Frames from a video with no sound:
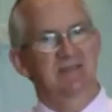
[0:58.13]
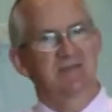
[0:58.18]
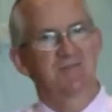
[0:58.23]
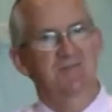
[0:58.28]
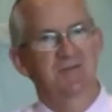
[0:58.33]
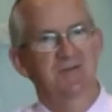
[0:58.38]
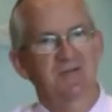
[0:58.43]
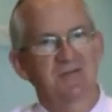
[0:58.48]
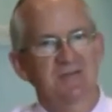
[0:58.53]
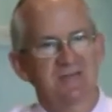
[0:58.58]
have
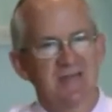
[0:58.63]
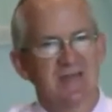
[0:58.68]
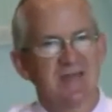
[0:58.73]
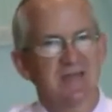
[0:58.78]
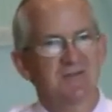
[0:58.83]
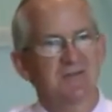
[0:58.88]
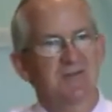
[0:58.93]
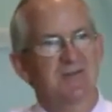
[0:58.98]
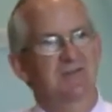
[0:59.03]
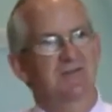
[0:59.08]
worse
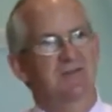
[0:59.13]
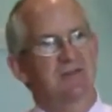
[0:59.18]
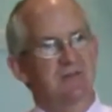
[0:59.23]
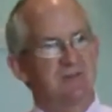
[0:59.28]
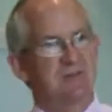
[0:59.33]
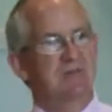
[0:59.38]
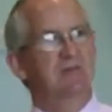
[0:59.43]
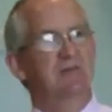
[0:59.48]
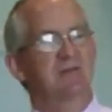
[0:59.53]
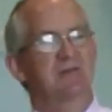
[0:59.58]
hay fever than
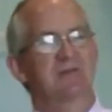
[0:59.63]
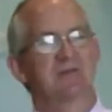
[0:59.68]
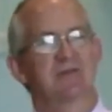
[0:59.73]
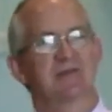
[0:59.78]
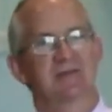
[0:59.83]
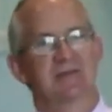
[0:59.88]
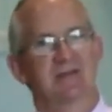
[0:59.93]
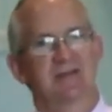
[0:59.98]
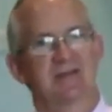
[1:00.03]
people living in